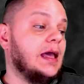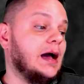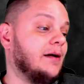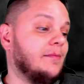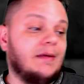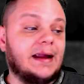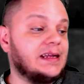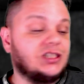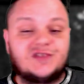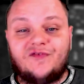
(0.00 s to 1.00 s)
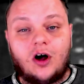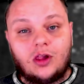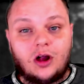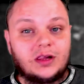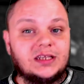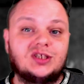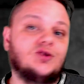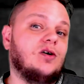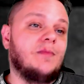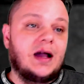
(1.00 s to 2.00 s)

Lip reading: I didn't just fall all into them.